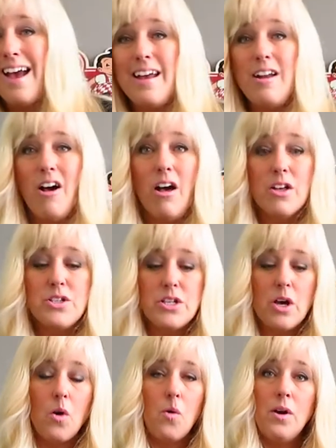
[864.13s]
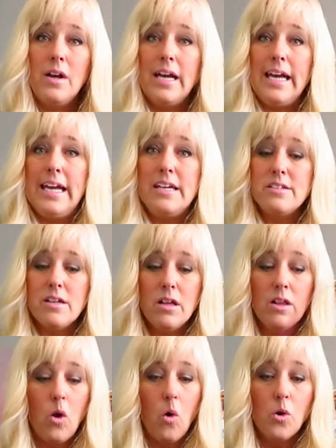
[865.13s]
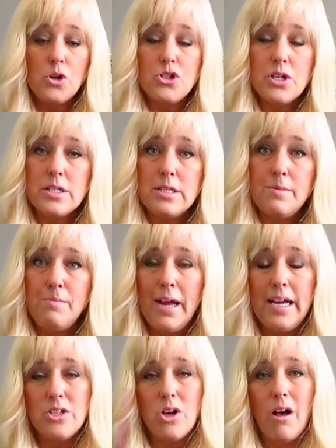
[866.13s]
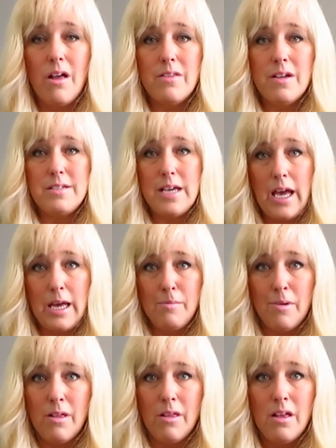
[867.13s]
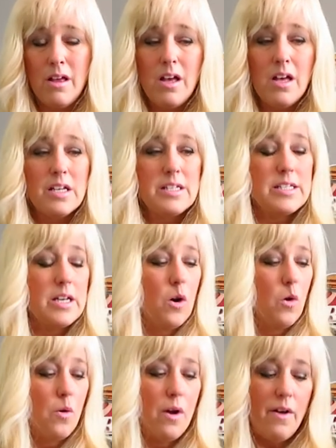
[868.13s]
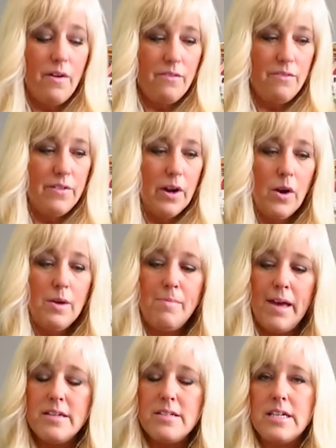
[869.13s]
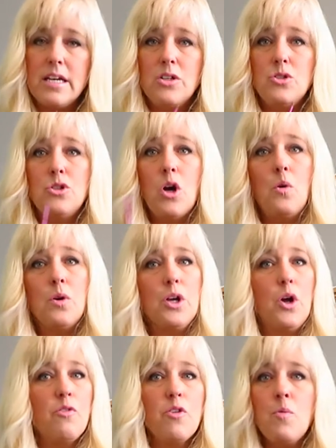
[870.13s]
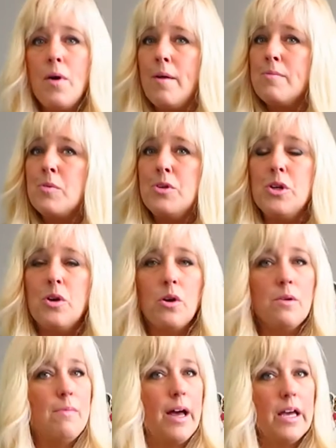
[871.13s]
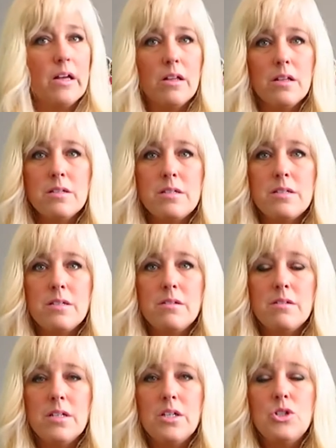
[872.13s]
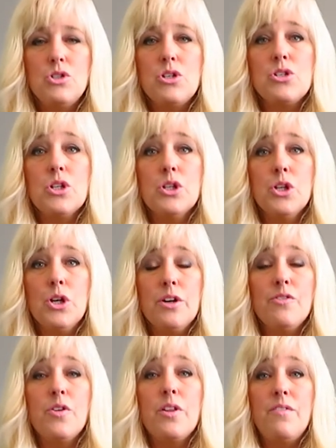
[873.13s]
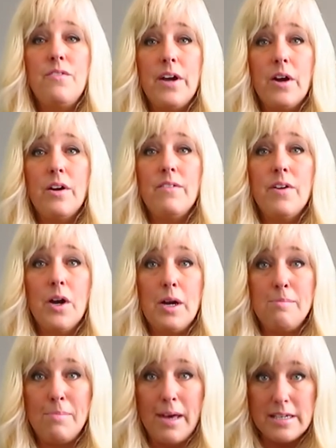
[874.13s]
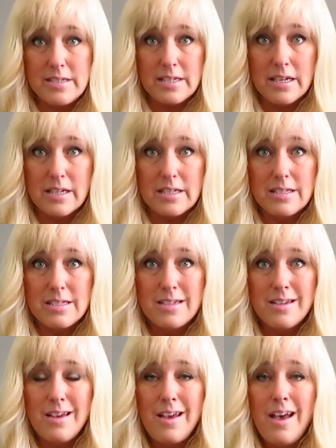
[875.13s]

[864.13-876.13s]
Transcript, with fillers: And also easel or just paint on the table. So very basic. Don't get overwhelmed when you go to Michael's. Just look for the very, very basics.